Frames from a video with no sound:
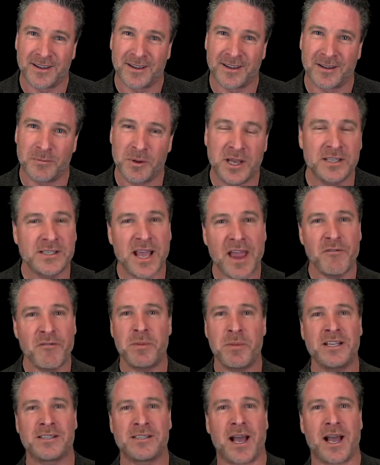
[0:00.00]
Because
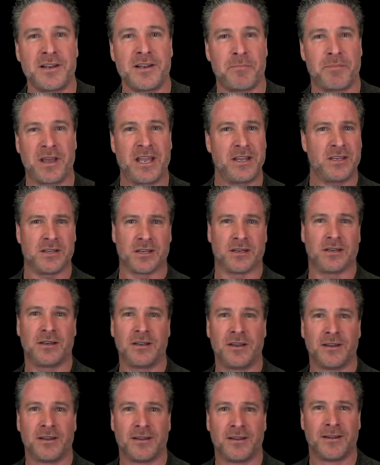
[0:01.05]
everybody's got an opinion.
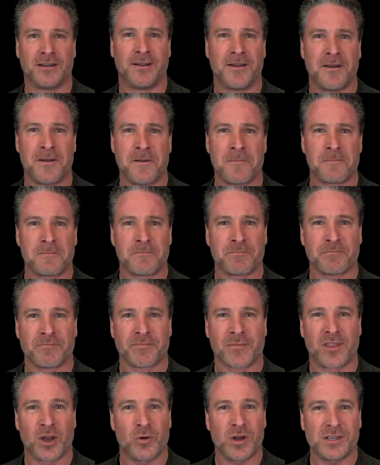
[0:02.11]

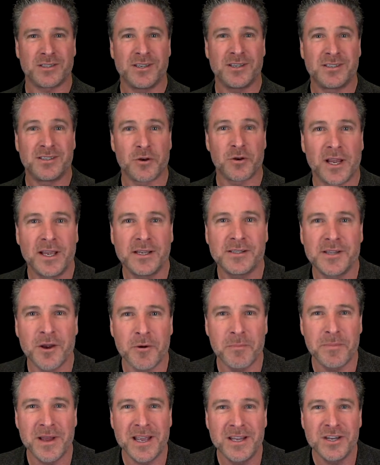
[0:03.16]
The question is their
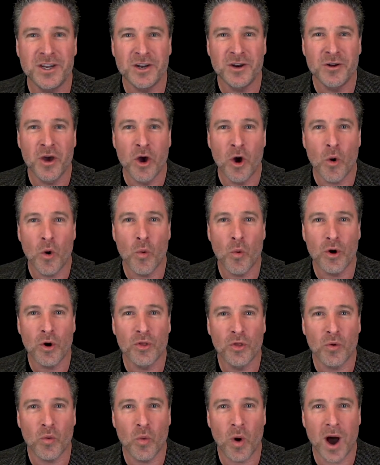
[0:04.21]
opinion
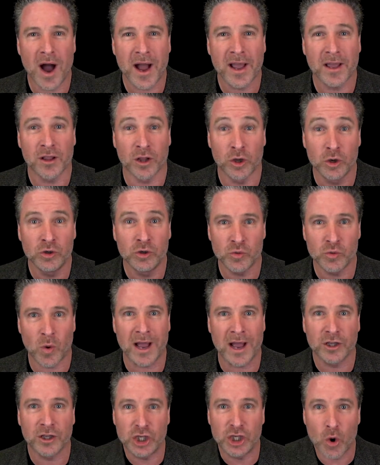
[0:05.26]
worthwhile? Whose
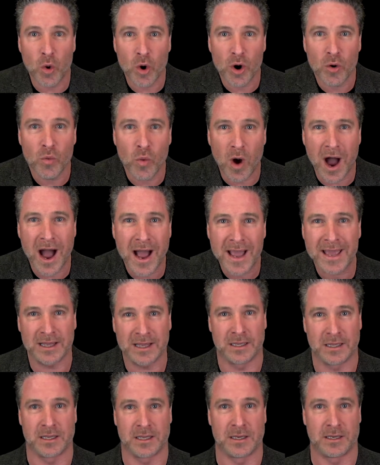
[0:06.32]
while? Your
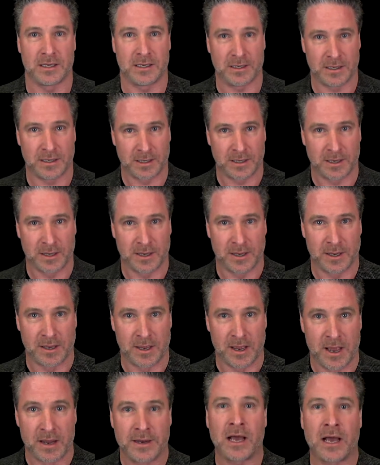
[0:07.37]
while.
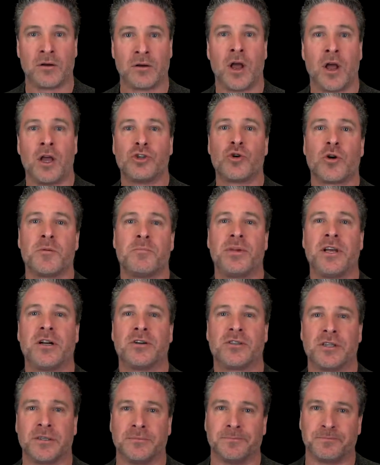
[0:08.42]
Now, Jordan
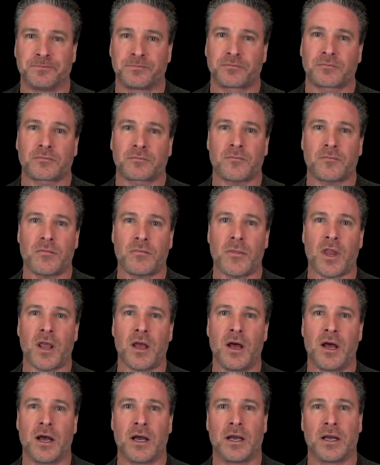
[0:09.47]
Peterson
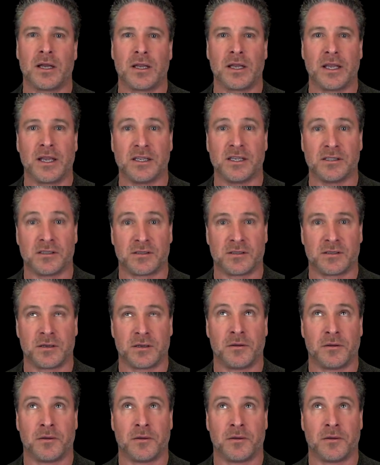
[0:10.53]
is